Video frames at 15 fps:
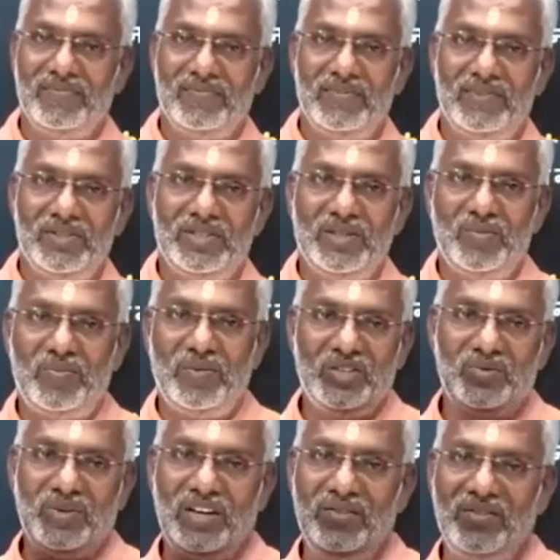This is the
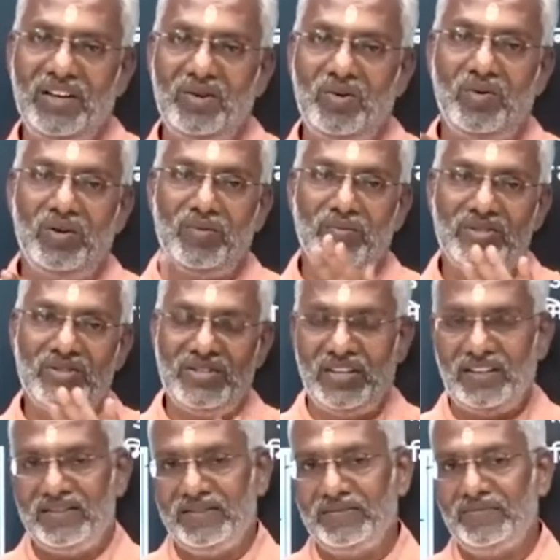place where we are doing
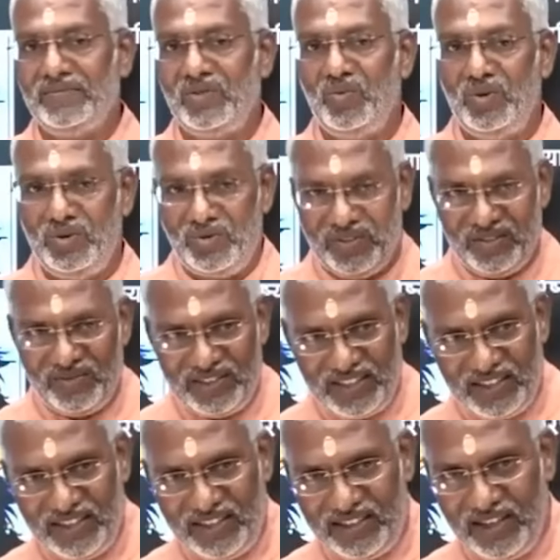mistake. Once we
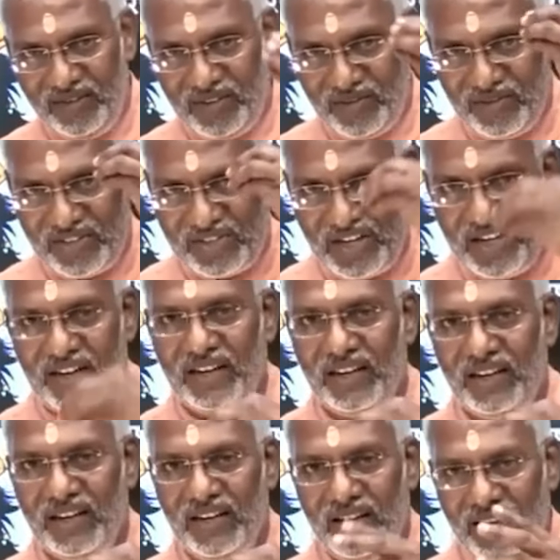little when we
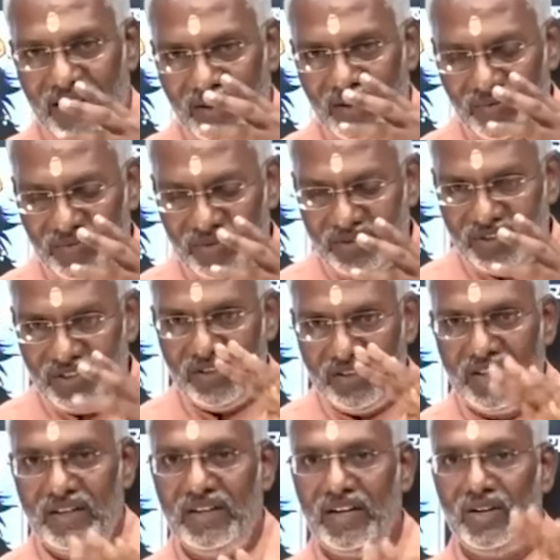study, we
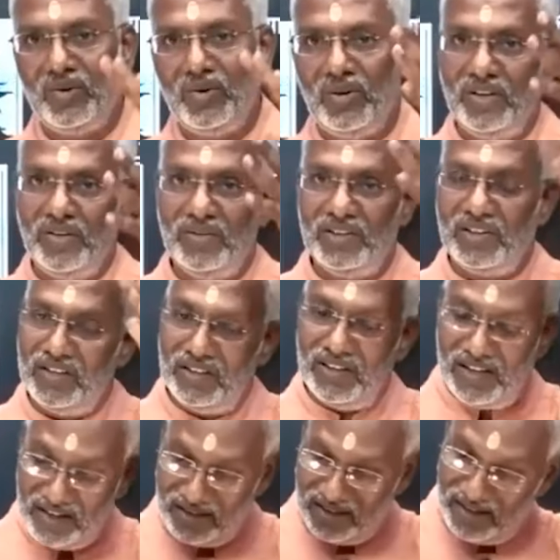think that I know everything,
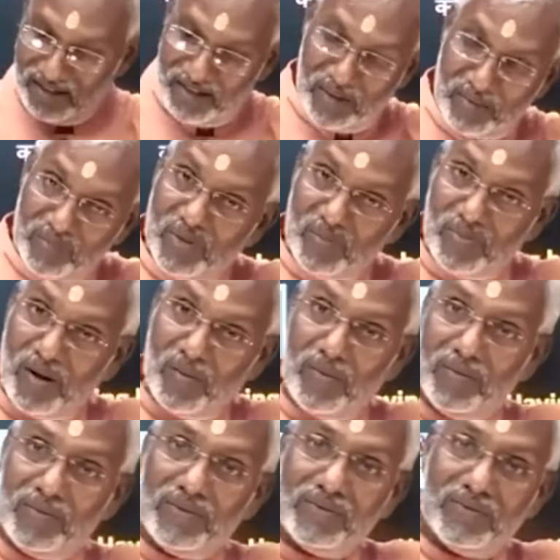then there comes the
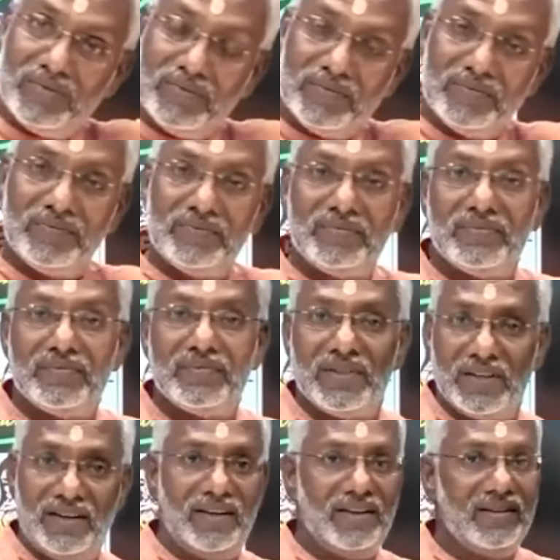problems.
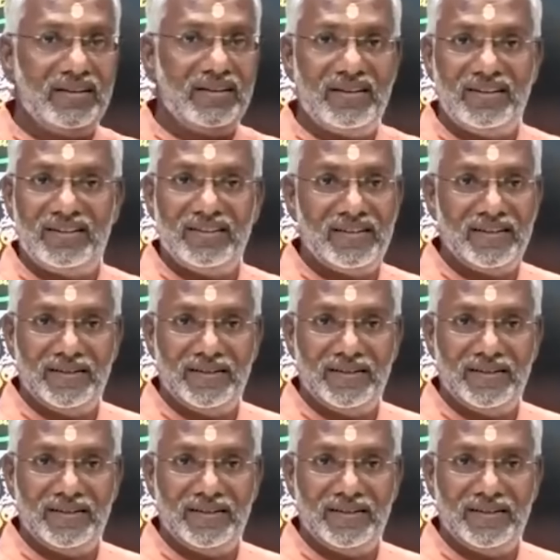Correct?